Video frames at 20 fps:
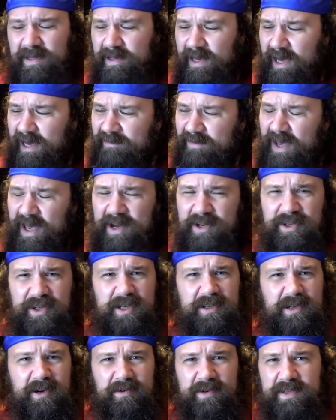I've
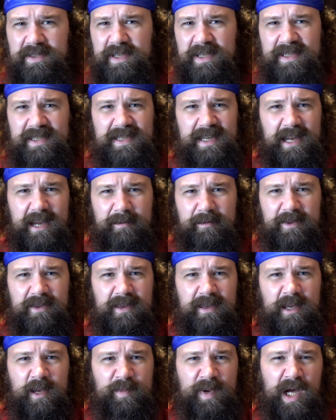actually noticed the same
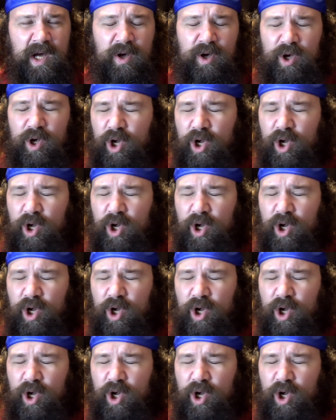thing about